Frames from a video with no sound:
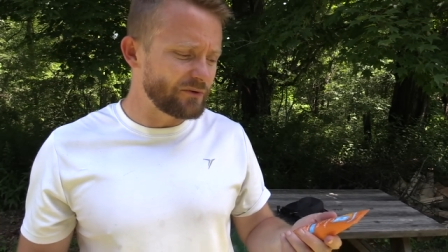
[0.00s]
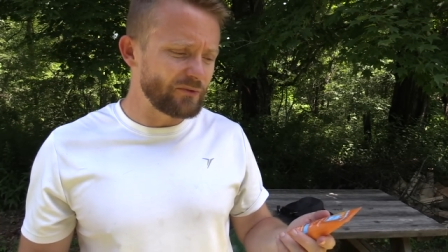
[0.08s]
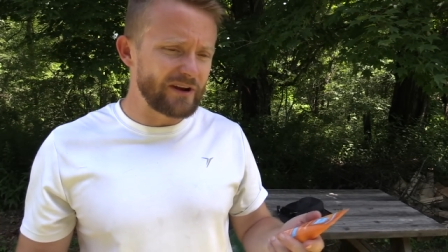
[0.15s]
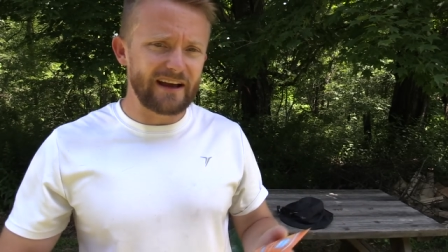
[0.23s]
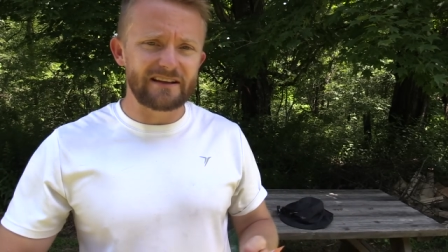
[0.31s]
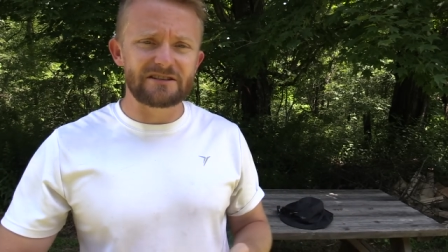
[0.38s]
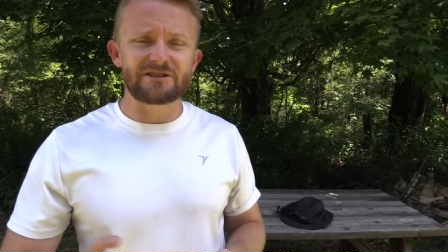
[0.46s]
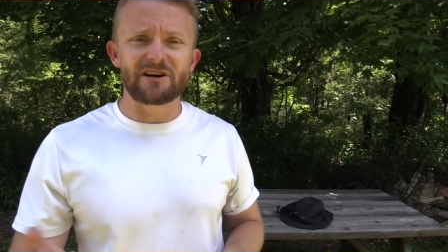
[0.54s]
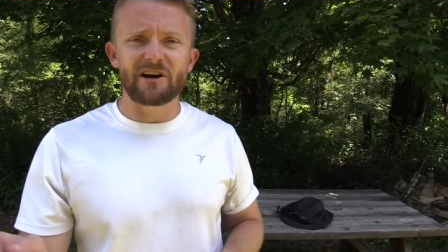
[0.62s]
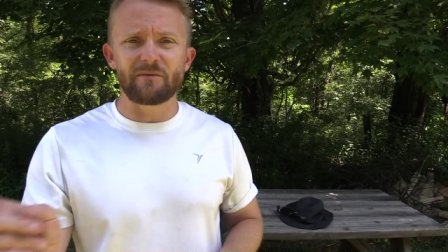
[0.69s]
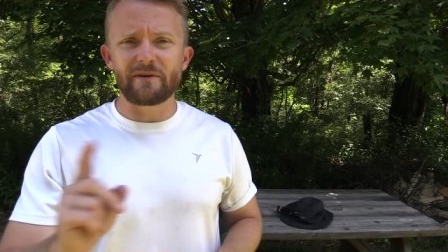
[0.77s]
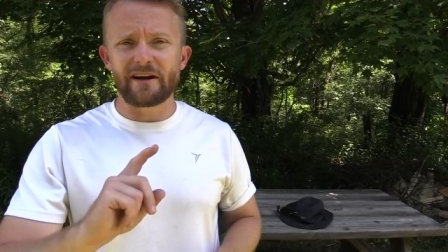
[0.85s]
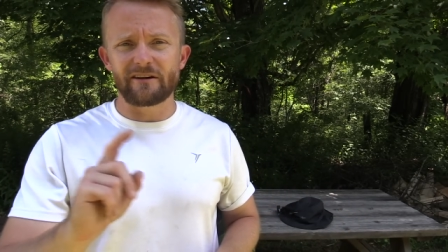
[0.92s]
And we had
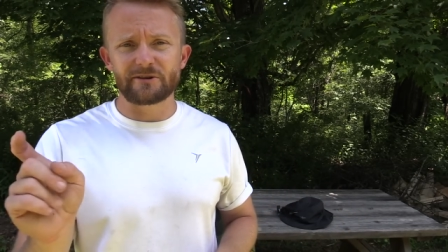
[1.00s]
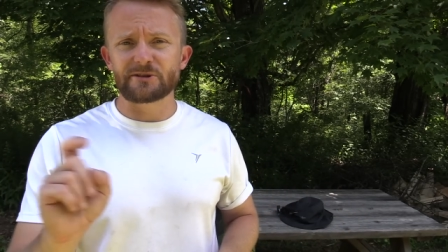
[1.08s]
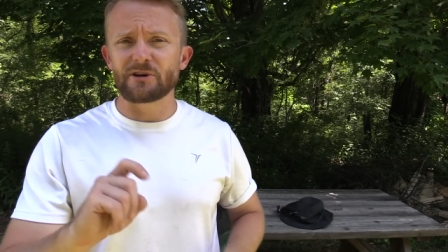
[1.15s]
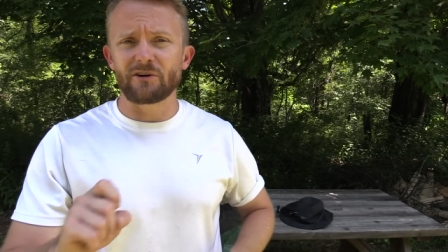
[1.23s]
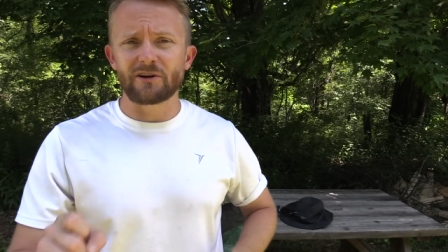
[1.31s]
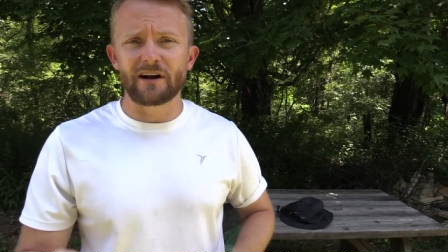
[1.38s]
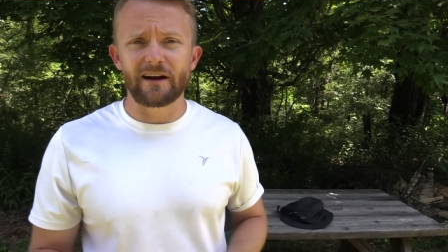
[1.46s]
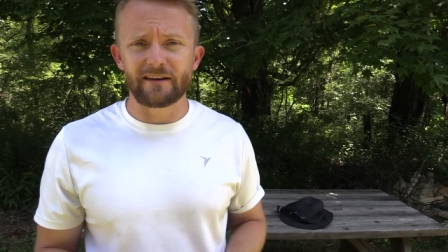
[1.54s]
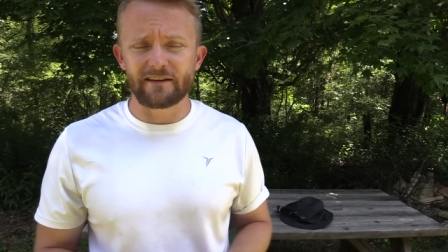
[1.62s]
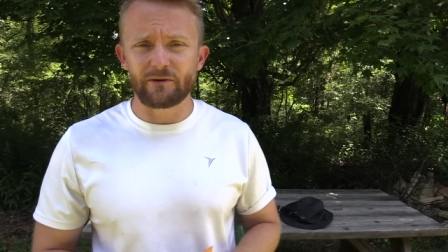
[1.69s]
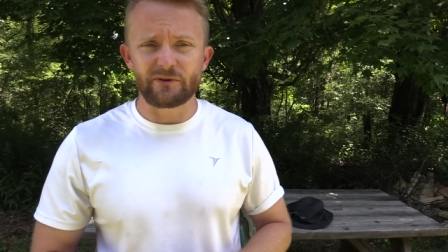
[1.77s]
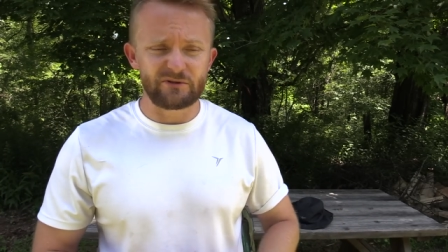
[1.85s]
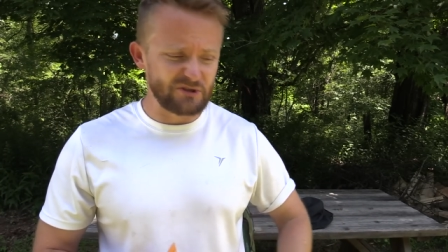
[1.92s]
some aerosol
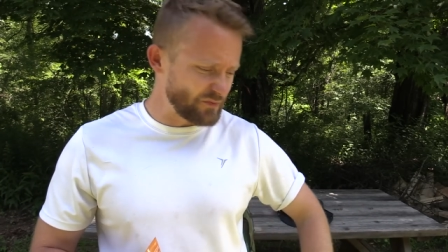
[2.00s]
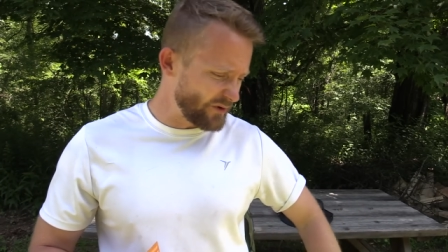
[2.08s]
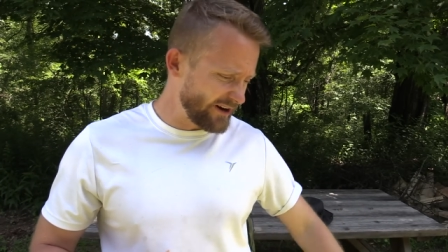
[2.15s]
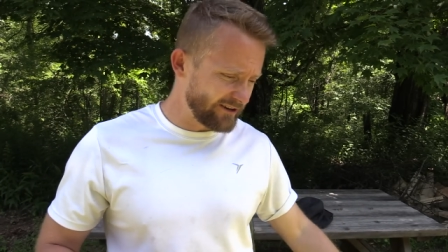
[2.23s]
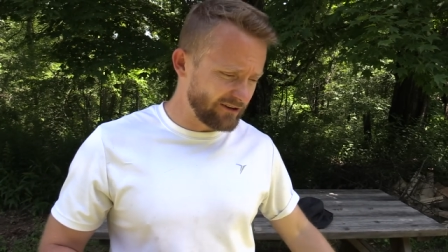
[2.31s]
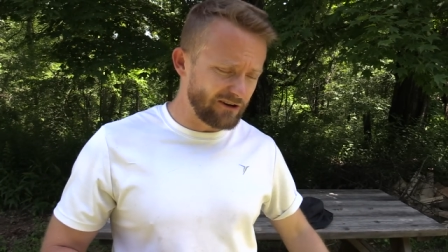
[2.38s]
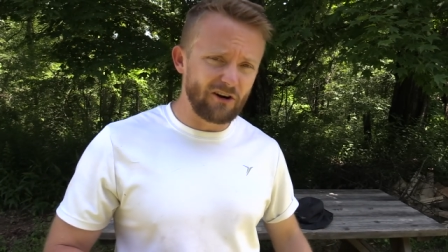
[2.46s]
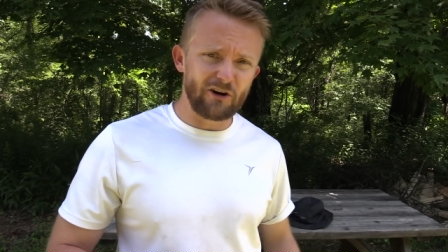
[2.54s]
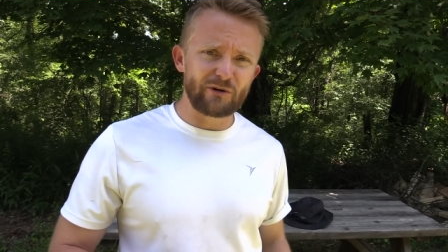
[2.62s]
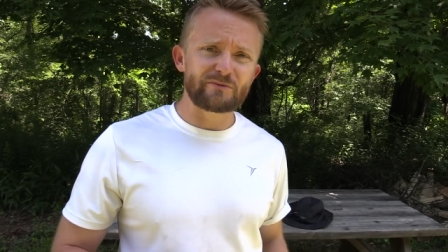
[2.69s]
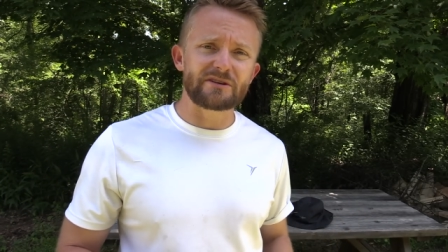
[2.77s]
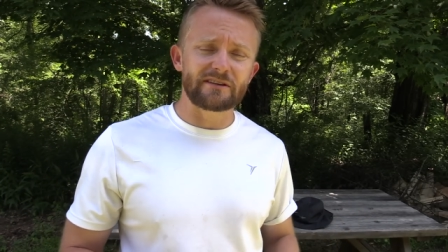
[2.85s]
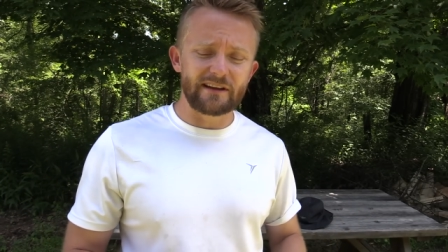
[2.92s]
kind that we would spray on our
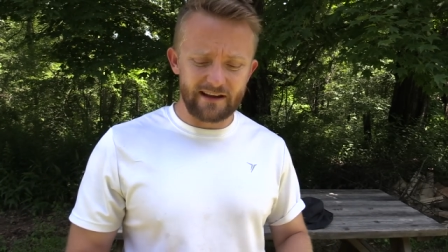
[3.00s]
arms and